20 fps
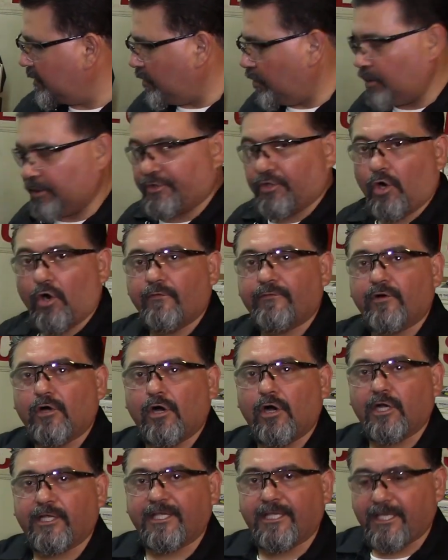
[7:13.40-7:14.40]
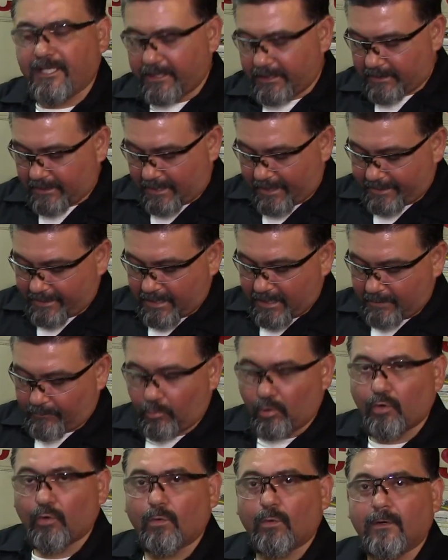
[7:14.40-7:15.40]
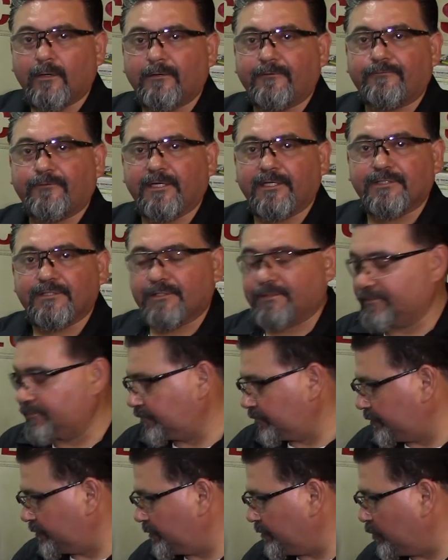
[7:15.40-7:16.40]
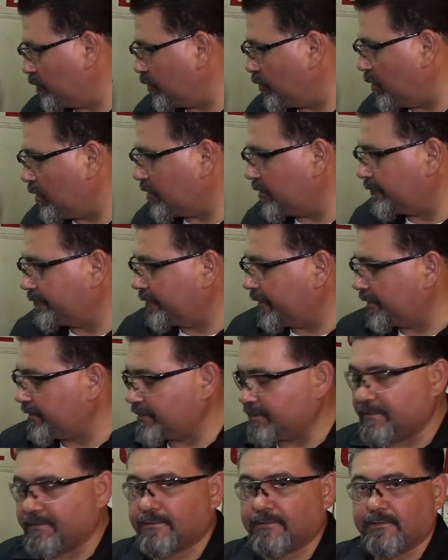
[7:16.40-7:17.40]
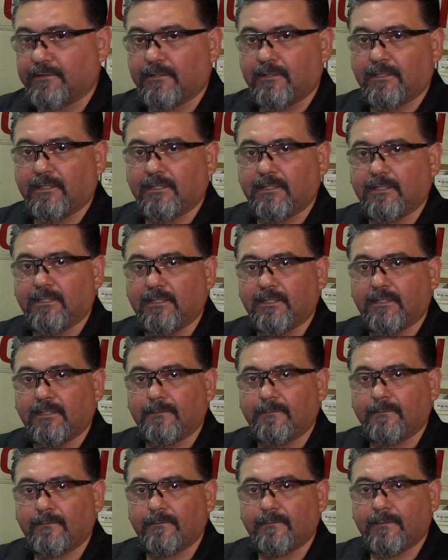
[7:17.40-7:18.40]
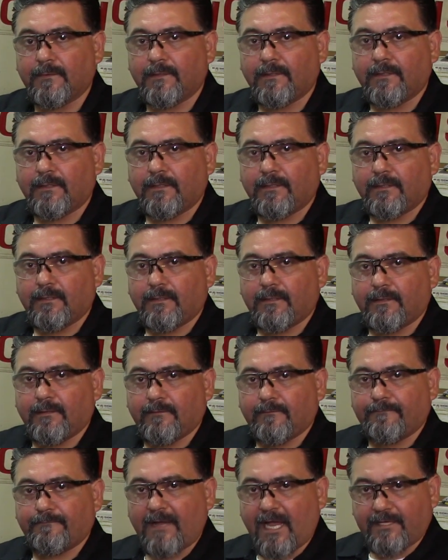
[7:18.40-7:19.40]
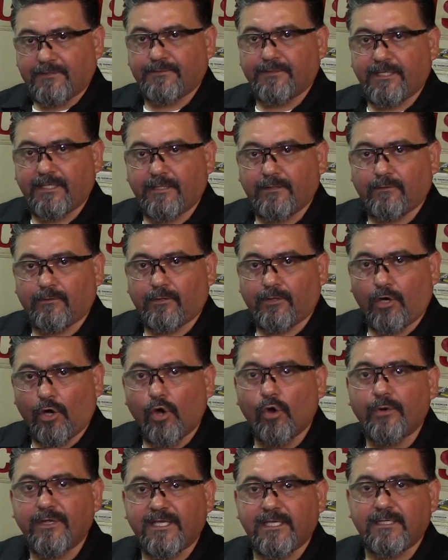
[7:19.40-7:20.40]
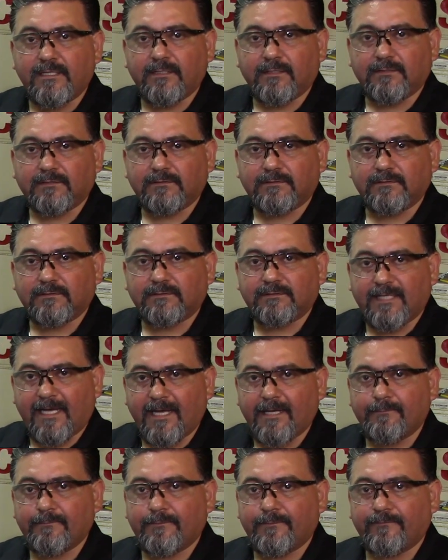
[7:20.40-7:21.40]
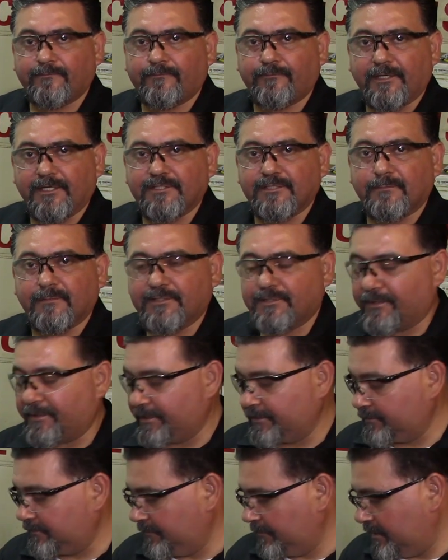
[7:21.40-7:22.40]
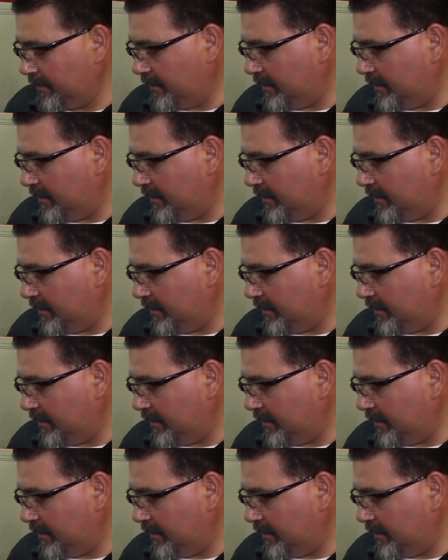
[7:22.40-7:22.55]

On the overhaul kit, I got Borg-Warner frictions. Borg-Warner frictions are factory or OE type friction material.